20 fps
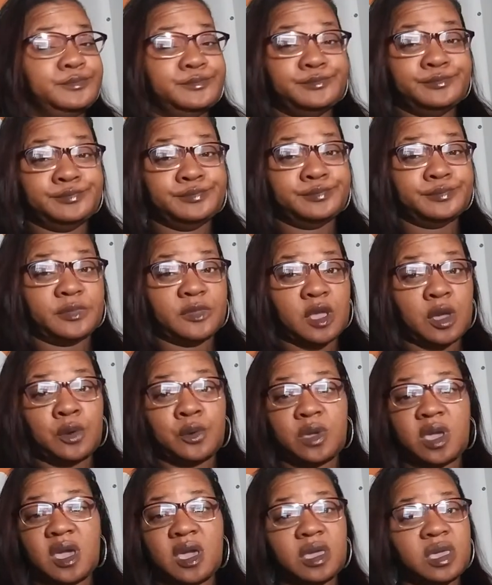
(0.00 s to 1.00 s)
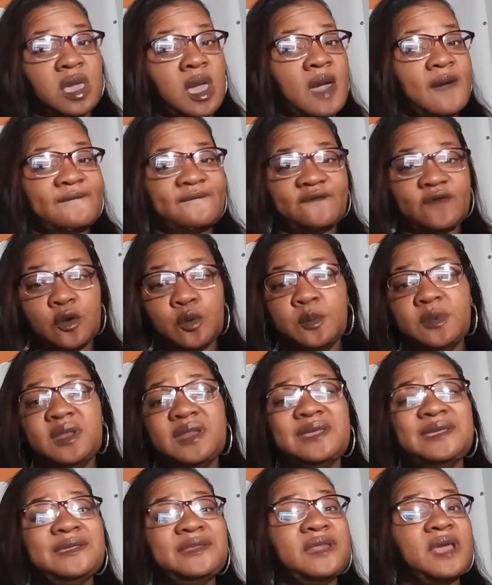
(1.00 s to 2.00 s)
okay, y'all filming
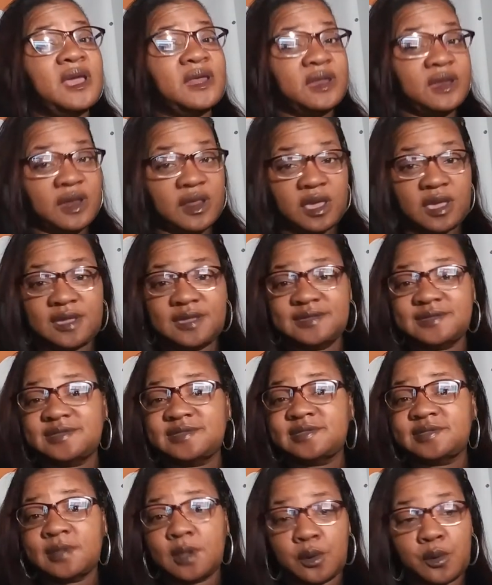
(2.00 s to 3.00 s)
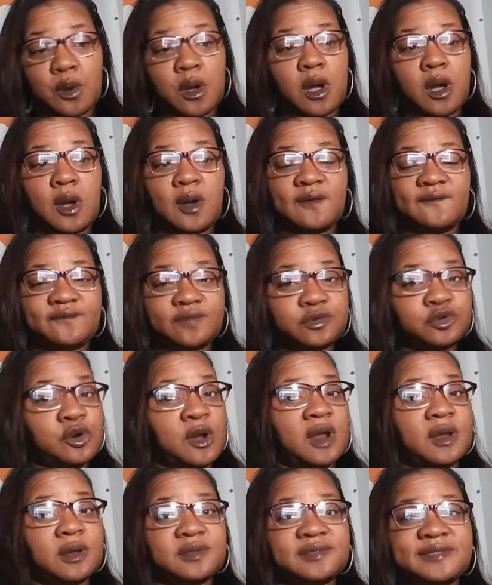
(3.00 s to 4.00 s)
and editing is so off.
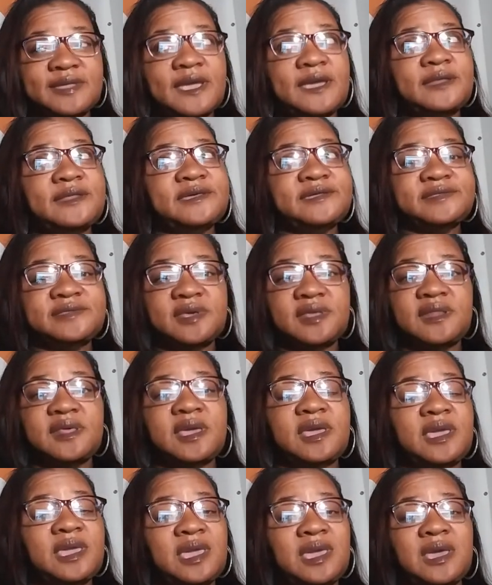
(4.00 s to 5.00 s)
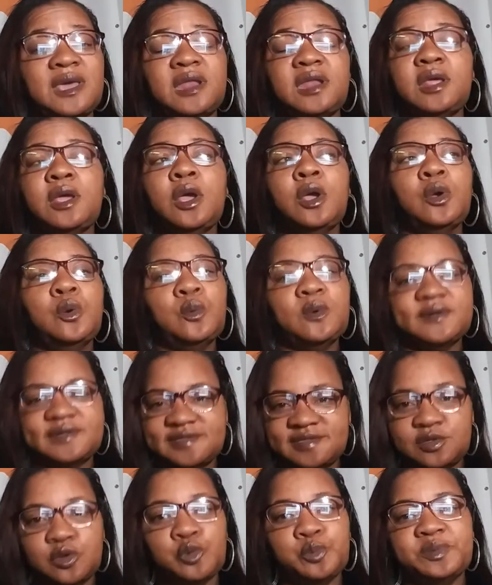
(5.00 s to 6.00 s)
Trying to say this to the end was
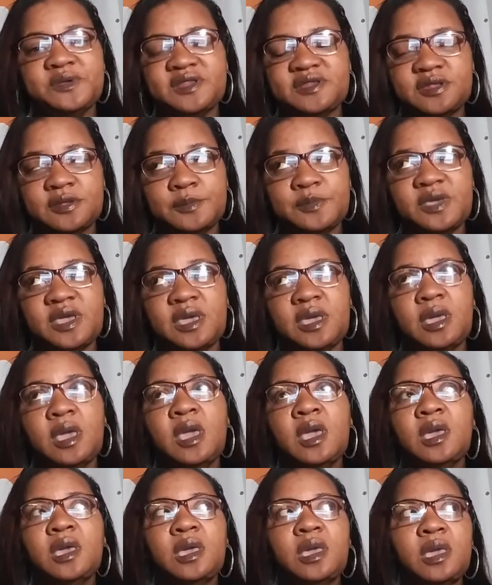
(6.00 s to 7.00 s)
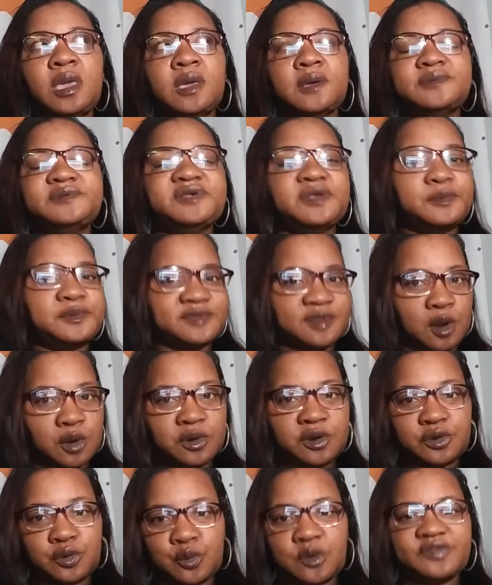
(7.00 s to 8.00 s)
stupid to me if she was
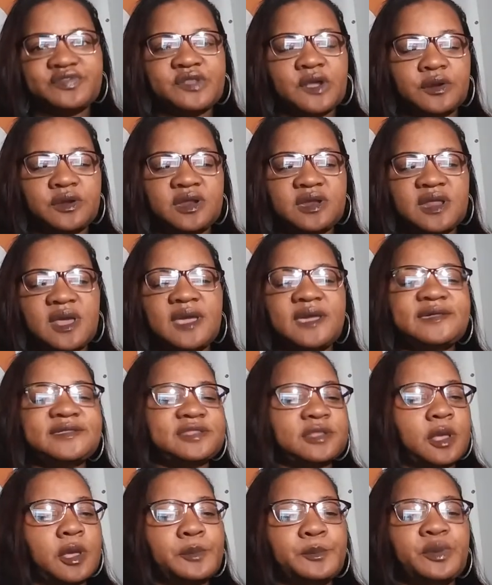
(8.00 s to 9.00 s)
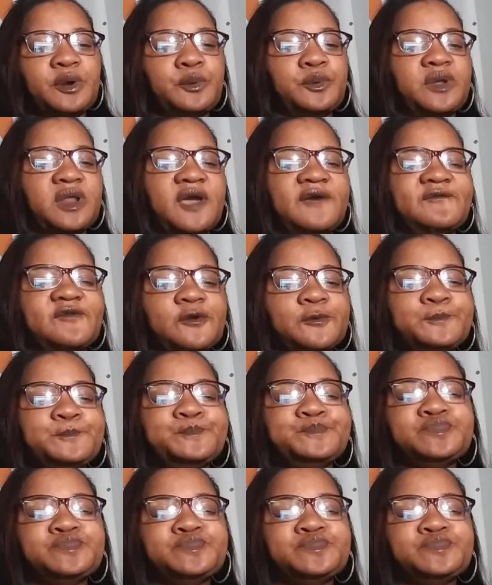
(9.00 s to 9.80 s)
only doing 30 days. But whatever.